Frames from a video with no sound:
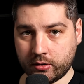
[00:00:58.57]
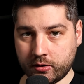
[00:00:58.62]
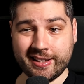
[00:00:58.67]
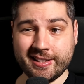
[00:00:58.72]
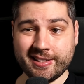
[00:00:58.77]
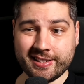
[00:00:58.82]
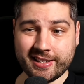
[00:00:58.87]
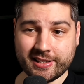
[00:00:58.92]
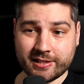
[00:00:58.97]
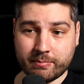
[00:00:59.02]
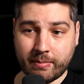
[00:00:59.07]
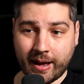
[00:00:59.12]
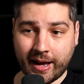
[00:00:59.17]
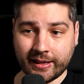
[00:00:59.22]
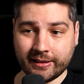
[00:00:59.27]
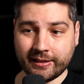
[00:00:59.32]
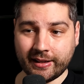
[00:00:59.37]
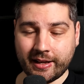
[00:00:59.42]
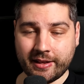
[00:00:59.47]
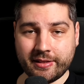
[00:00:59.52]
This is
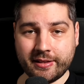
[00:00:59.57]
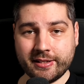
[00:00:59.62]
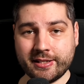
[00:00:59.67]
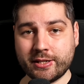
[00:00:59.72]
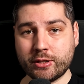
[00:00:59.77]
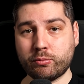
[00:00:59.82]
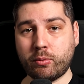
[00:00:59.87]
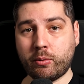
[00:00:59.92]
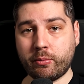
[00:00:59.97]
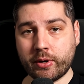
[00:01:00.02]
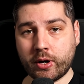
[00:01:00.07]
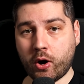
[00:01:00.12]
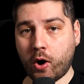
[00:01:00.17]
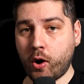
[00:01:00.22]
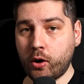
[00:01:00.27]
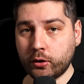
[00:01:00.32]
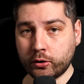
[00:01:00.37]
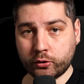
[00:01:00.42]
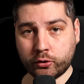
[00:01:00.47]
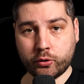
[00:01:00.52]
bad, and this is what we
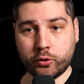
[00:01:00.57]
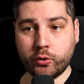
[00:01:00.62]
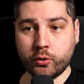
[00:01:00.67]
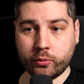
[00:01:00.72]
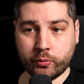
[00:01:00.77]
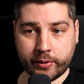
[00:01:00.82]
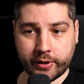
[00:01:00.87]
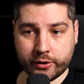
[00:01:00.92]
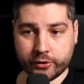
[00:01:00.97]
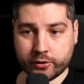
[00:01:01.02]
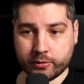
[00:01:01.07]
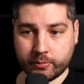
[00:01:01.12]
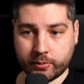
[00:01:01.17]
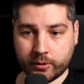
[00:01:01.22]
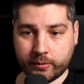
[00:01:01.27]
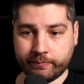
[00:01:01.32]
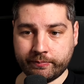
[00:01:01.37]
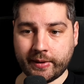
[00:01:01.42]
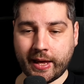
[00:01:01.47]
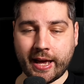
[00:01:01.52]
call all to reusable.